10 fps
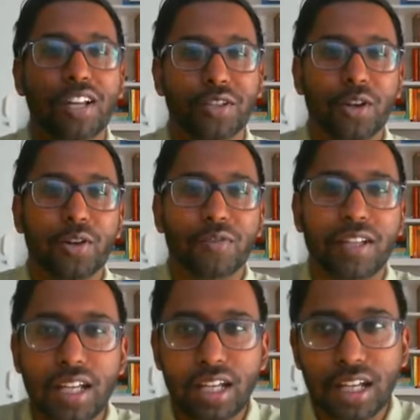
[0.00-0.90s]
is sort of
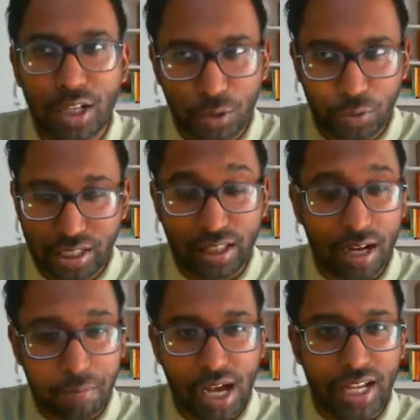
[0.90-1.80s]
losing their
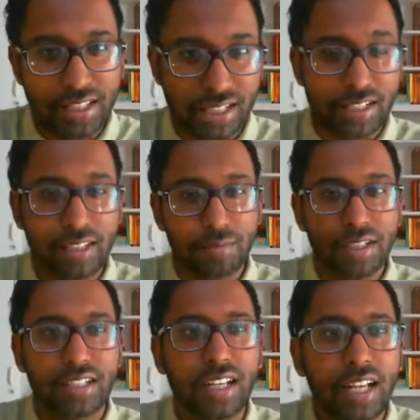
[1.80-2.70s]
minds a little bit.